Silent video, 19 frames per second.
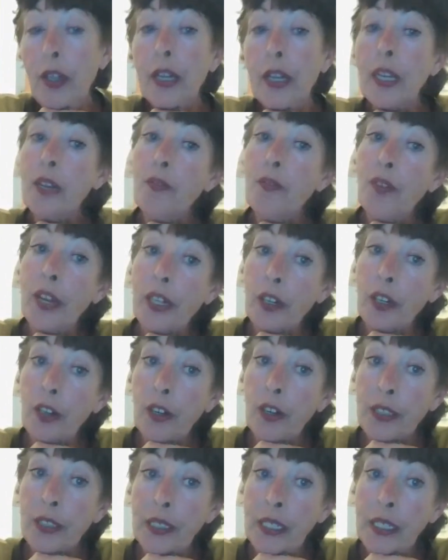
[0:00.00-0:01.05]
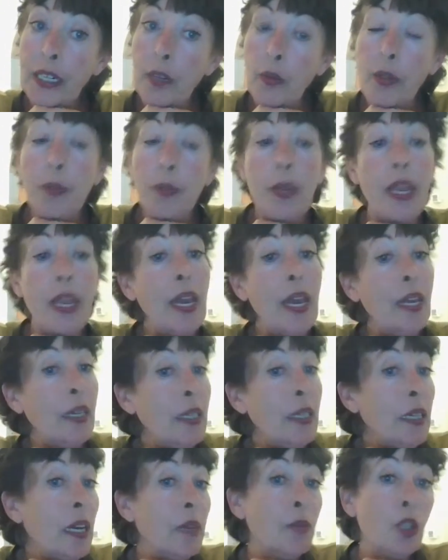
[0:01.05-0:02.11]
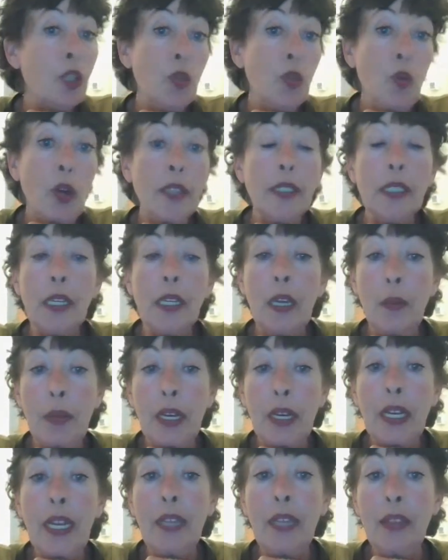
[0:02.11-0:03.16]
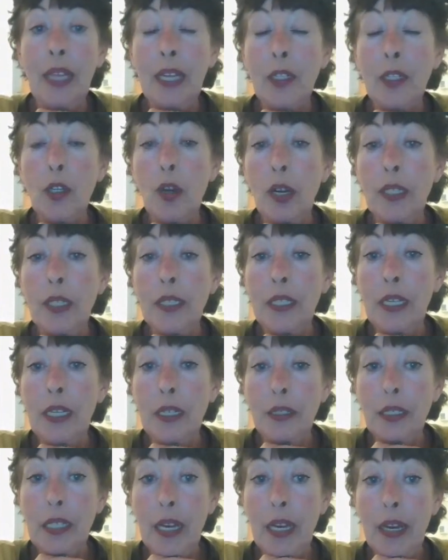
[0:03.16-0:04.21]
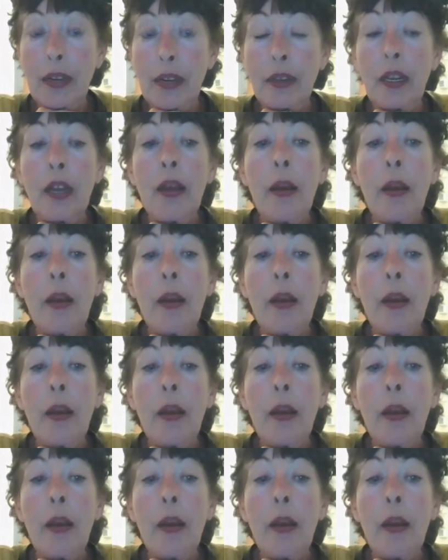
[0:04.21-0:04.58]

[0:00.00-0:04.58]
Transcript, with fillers: And I invited her to stand with me anytime she wants to come in and get that dog's nails done.